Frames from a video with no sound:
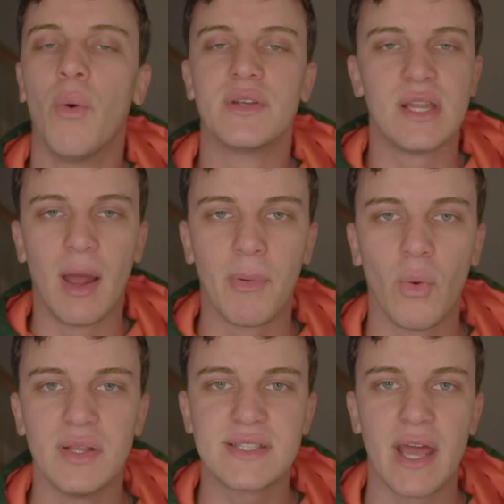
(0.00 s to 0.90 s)
was the number
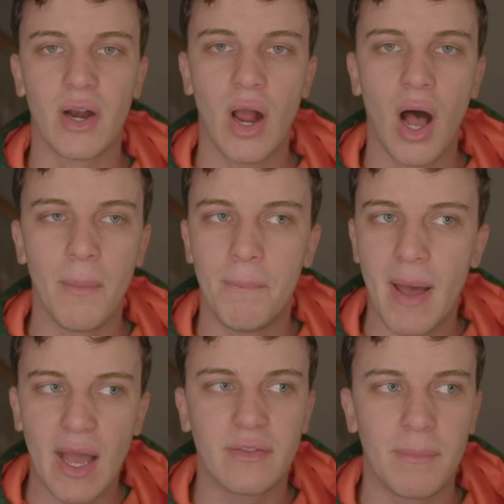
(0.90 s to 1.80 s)
one center on
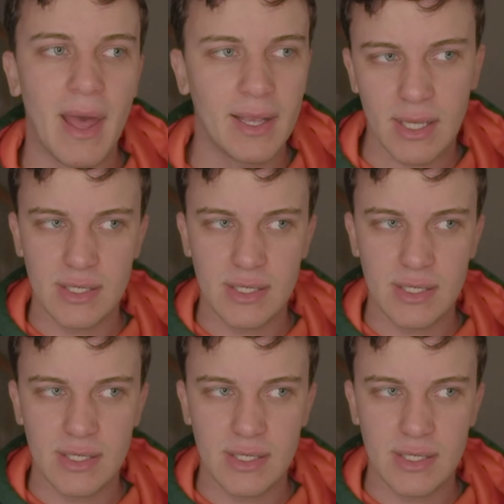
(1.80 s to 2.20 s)
back-to-back